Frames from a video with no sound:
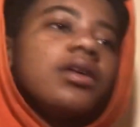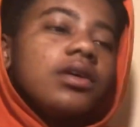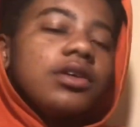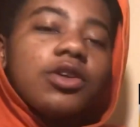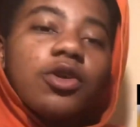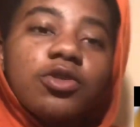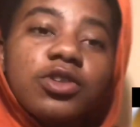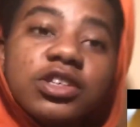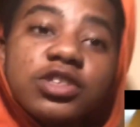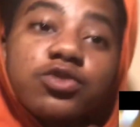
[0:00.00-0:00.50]

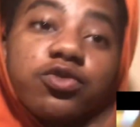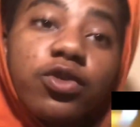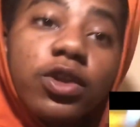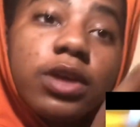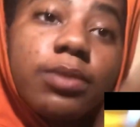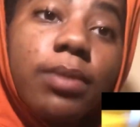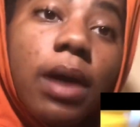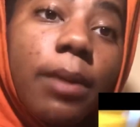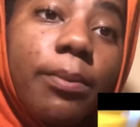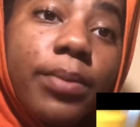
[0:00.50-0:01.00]
Yo, this is
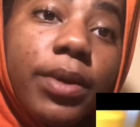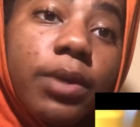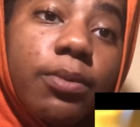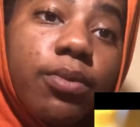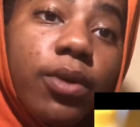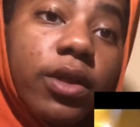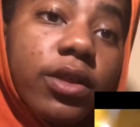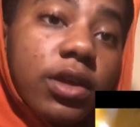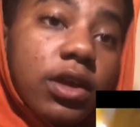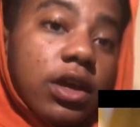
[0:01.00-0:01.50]
really my big
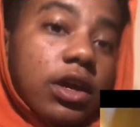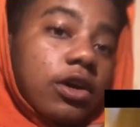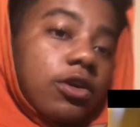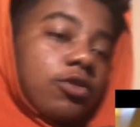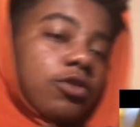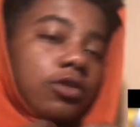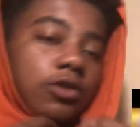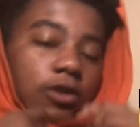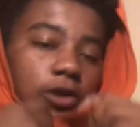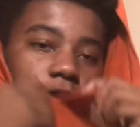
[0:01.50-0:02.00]
brother, yo.
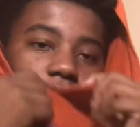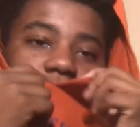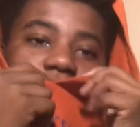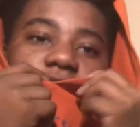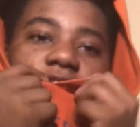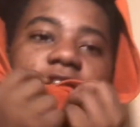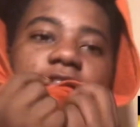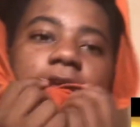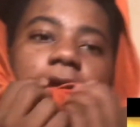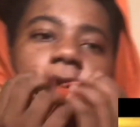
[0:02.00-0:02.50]
Let's get
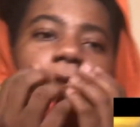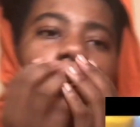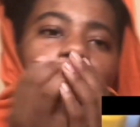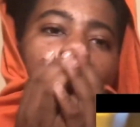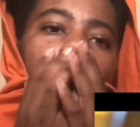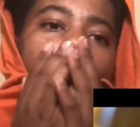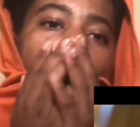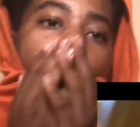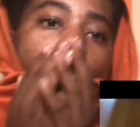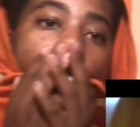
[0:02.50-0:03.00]
this done
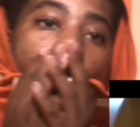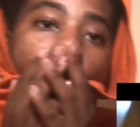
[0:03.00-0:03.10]
out.